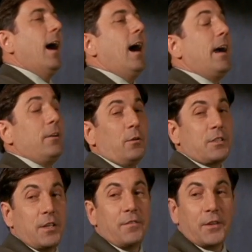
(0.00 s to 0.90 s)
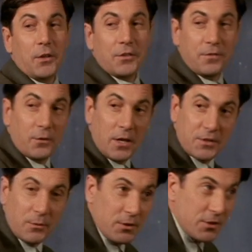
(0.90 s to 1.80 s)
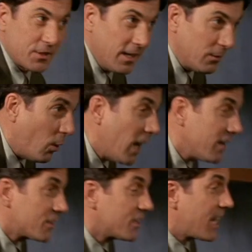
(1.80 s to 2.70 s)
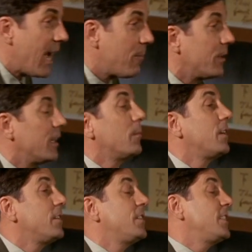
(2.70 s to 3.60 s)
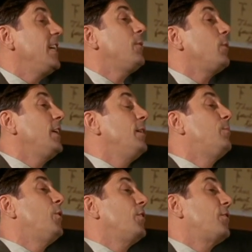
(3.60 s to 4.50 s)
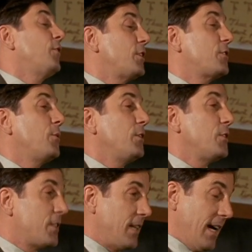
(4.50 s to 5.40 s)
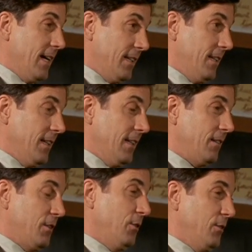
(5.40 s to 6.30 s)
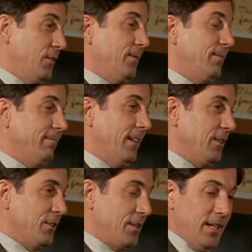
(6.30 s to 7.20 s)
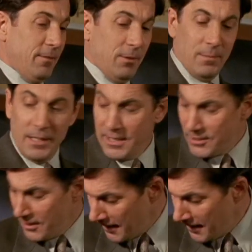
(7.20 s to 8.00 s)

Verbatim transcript: I know it's difficult for us to understand why this is happening, but it is equally important for us to understand what my lines are.